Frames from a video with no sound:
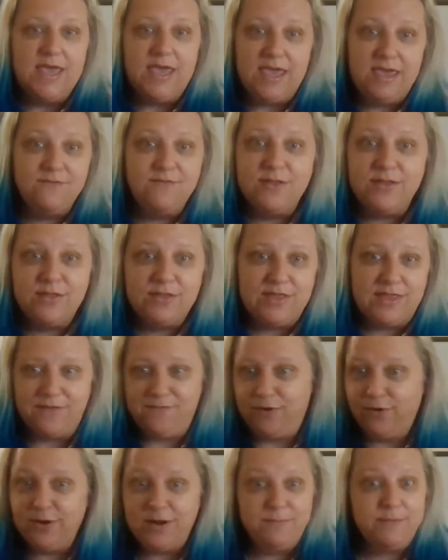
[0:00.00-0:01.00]
Even
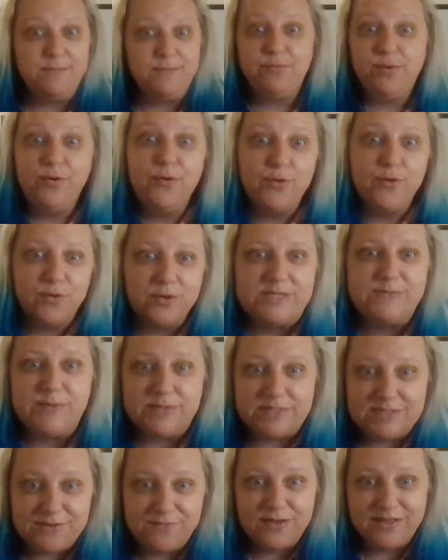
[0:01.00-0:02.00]
they've already been
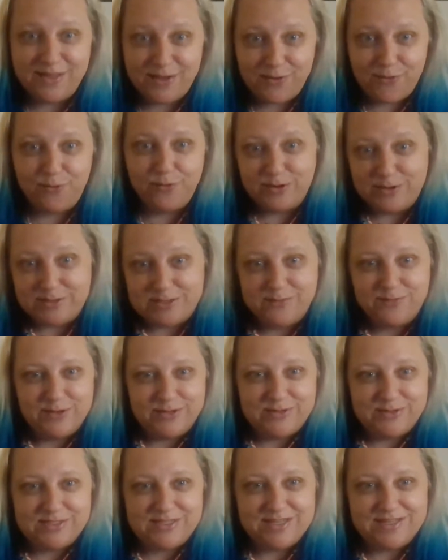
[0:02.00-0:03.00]
specifically ordered to
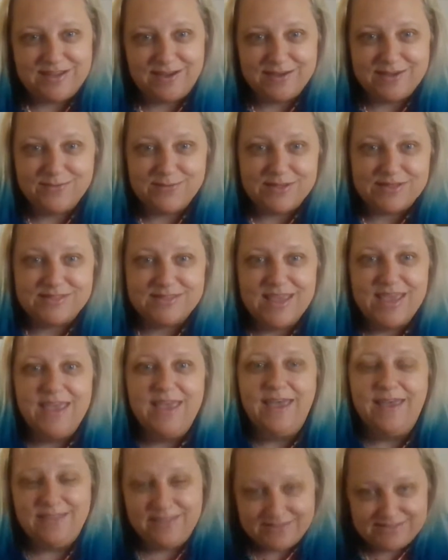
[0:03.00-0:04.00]
produce the documents
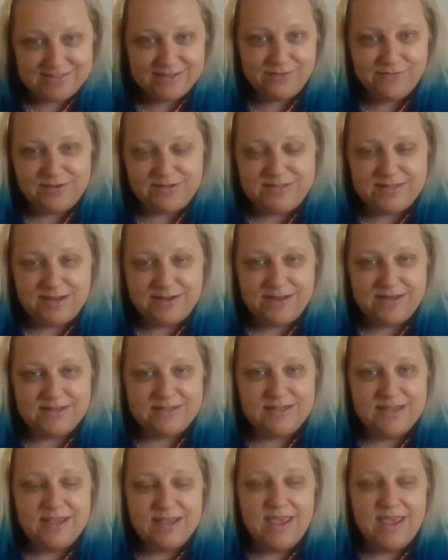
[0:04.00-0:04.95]
and they still haven't done it.